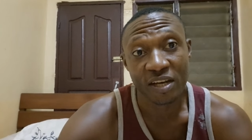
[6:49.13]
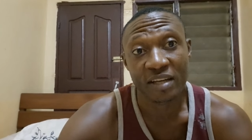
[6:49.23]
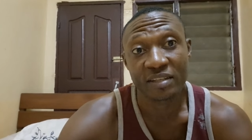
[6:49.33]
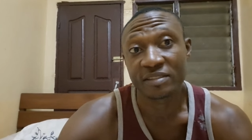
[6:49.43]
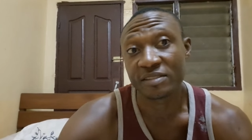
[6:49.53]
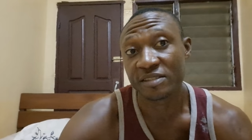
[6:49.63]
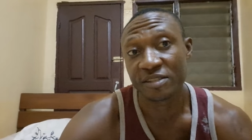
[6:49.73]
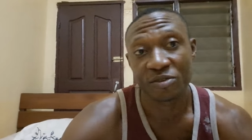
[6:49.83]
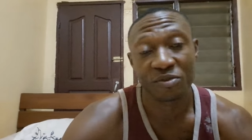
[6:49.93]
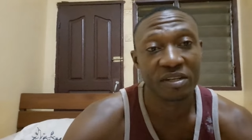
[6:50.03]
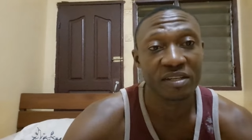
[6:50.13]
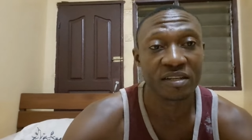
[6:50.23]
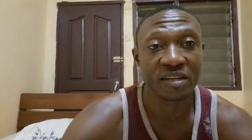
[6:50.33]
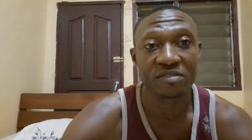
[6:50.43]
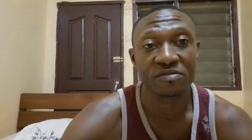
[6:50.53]
and see you in the
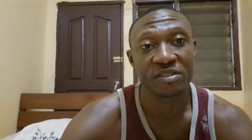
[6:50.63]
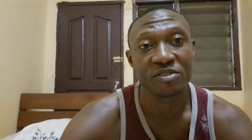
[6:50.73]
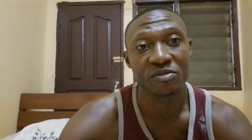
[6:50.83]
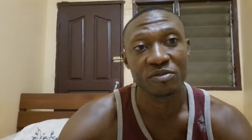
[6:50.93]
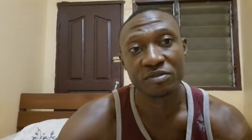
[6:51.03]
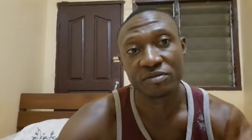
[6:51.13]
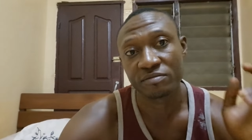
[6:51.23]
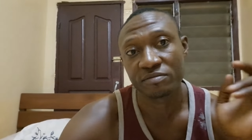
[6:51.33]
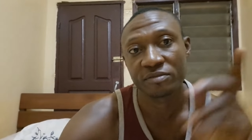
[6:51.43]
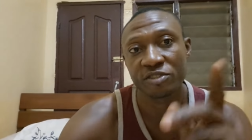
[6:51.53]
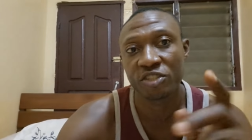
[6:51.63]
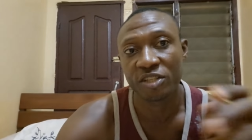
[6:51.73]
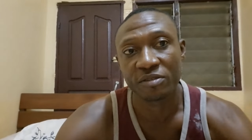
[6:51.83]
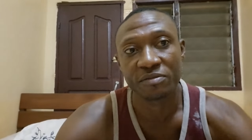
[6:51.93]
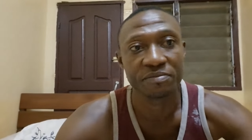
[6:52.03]
next video.
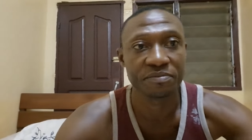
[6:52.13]
Ciao.